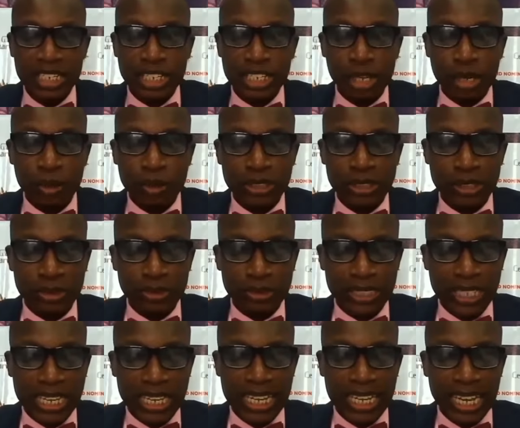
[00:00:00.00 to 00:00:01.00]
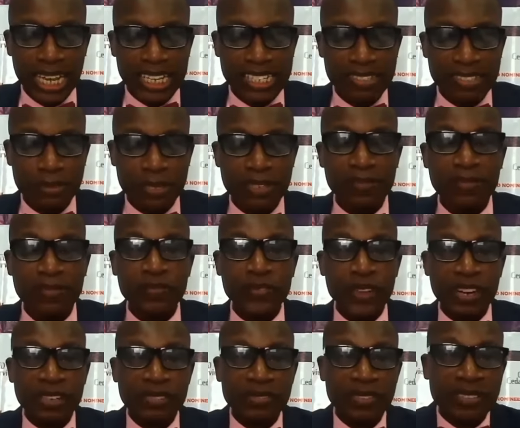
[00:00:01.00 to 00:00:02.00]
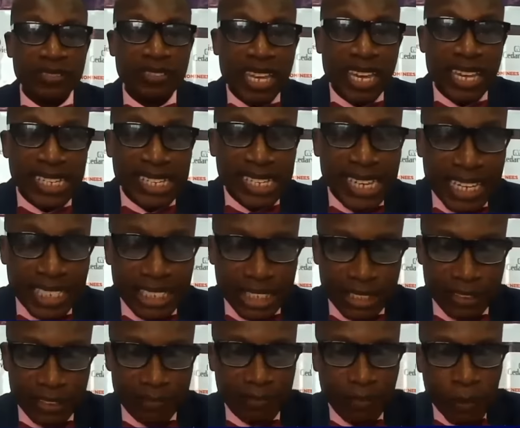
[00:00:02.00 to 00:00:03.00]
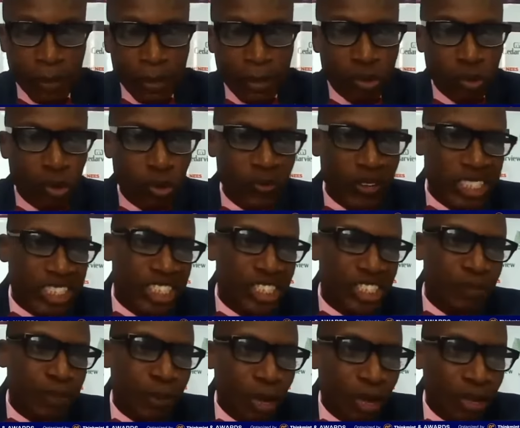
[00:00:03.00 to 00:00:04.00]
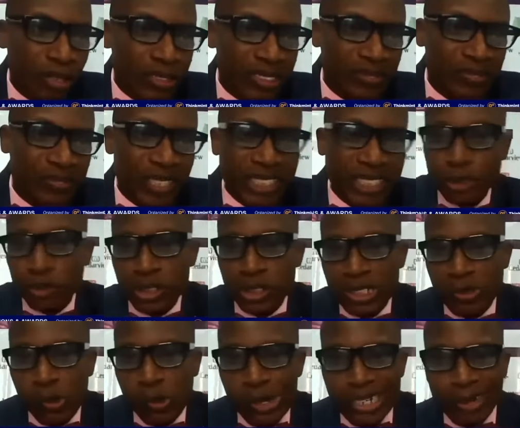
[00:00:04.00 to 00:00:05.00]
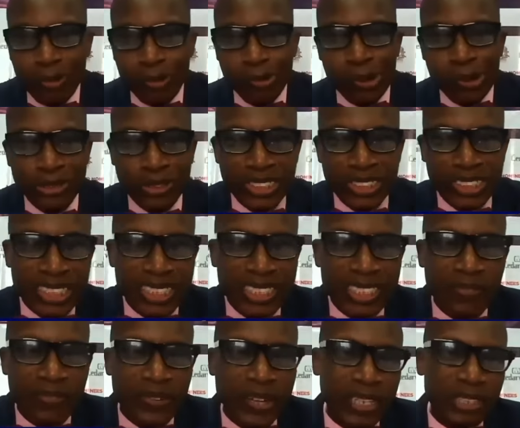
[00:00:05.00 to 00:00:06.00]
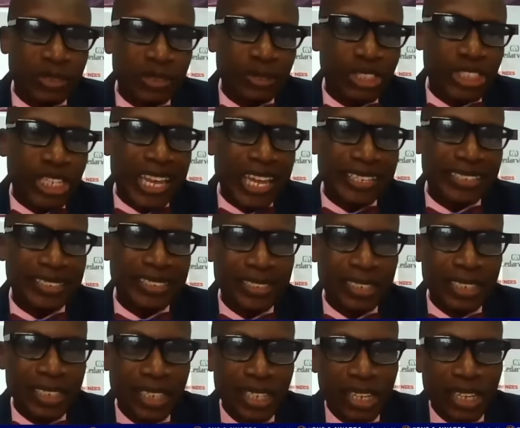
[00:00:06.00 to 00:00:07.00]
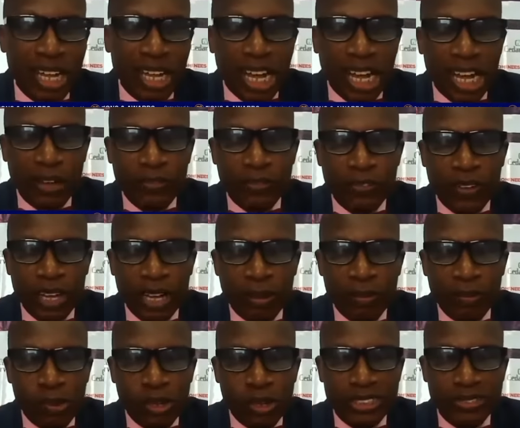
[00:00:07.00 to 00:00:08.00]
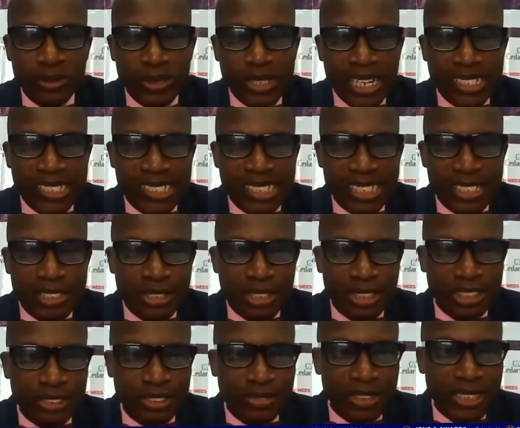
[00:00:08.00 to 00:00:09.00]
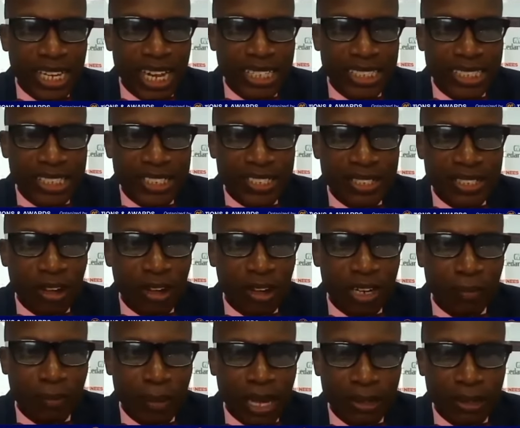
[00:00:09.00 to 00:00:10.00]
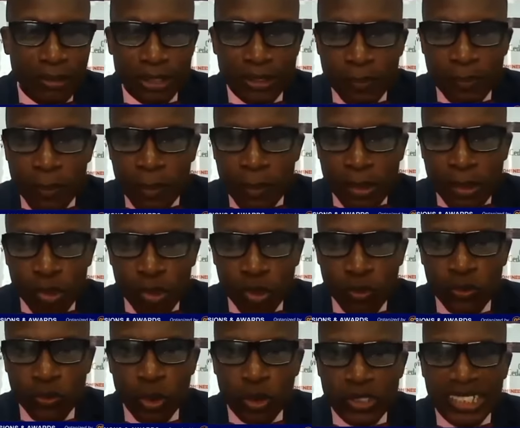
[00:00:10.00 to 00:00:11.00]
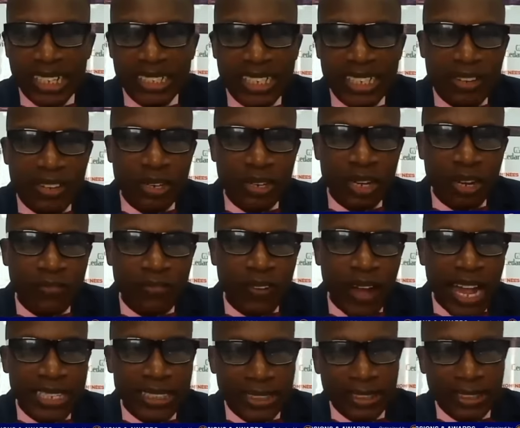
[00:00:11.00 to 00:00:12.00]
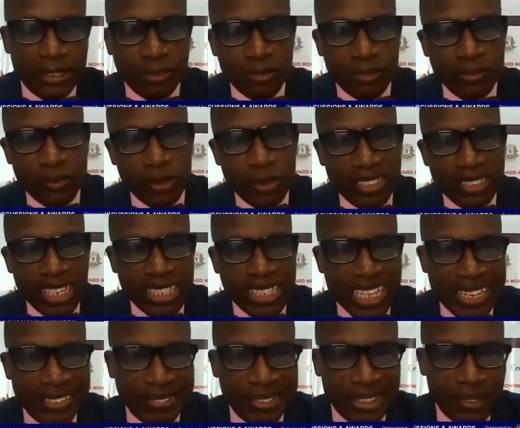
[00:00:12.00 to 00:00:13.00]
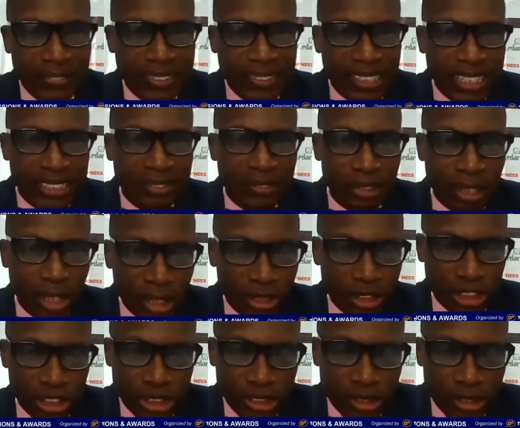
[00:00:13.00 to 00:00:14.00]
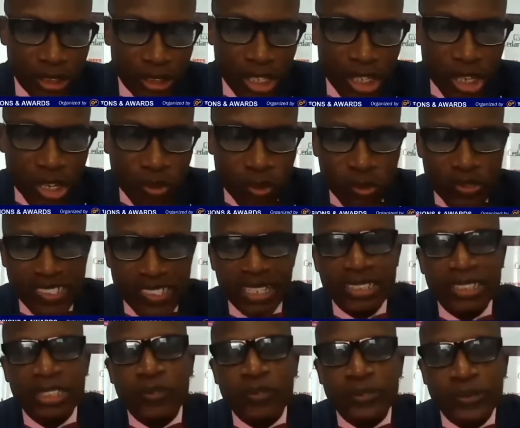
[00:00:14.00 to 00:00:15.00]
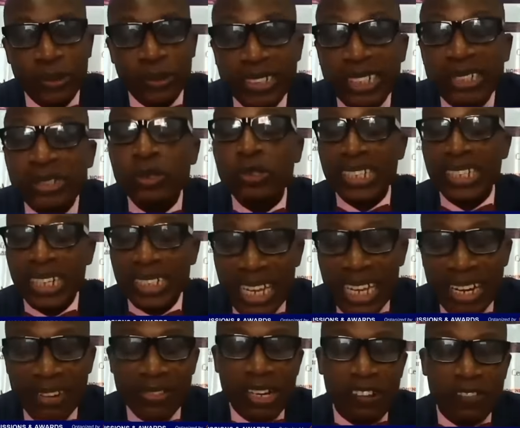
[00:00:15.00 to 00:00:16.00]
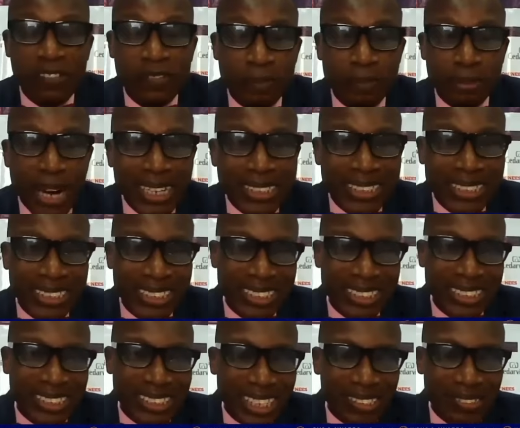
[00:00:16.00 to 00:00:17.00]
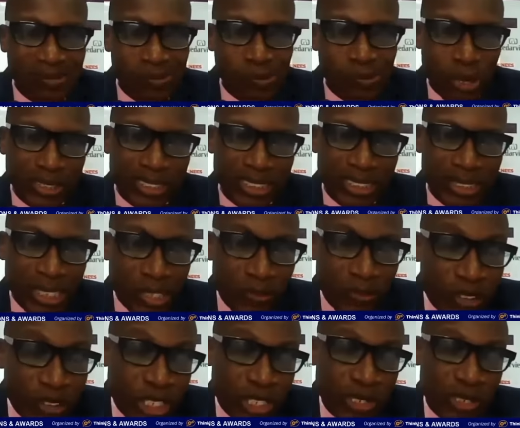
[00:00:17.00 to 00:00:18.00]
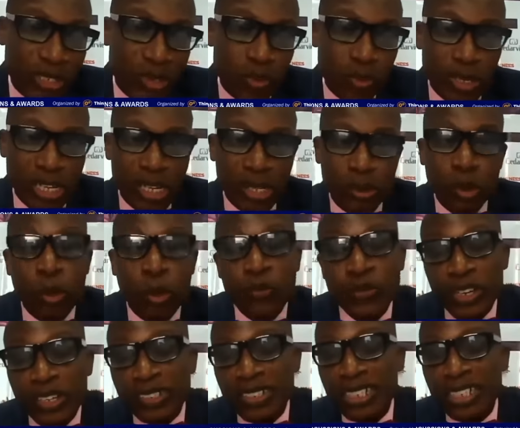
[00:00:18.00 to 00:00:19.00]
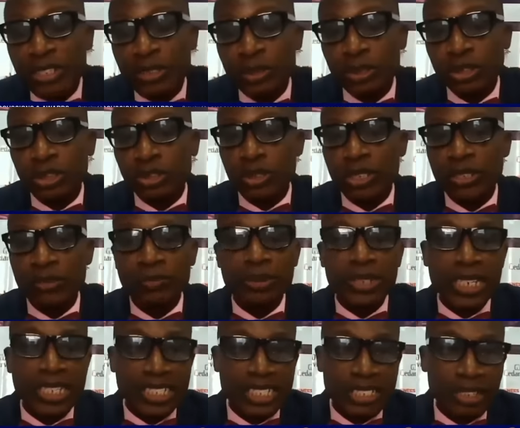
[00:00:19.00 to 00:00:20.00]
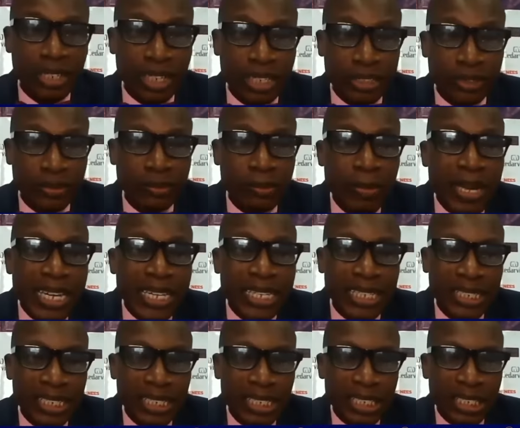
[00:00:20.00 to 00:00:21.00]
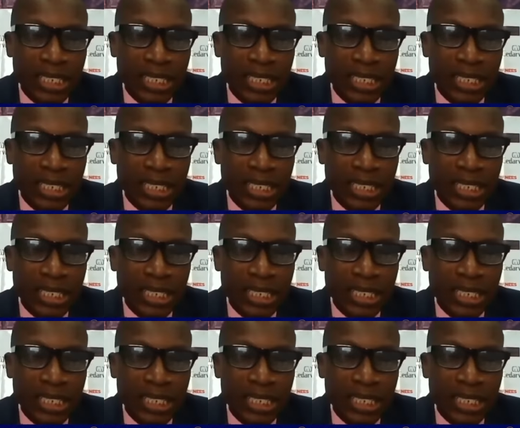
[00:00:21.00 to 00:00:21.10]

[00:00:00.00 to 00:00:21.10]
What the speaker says: including today, has been very, very engaging. We've explored virtually what I want to say, the value chain of what the real estate industry is all about. We've looked at the area of finance. We've looked at the area of technology. We've certainly often looked at the area of the practice itself, what the innovations we are obviously going to embrace in order to make